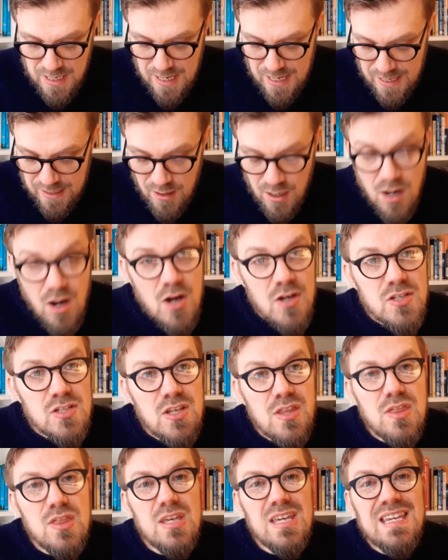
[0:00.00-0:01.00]
And I
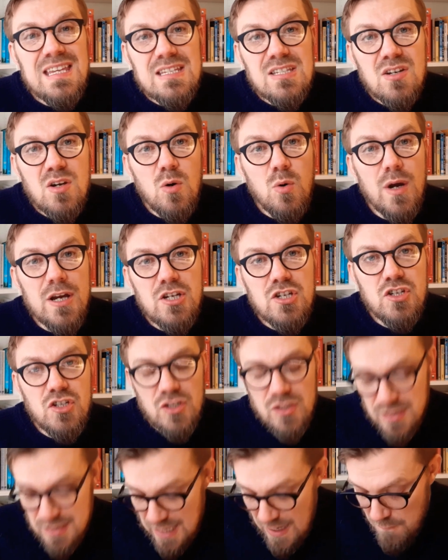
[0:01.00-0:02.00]
ask these
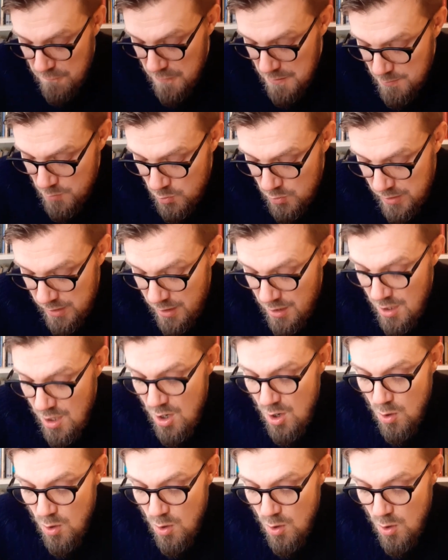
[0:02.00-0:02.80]
questions every morning.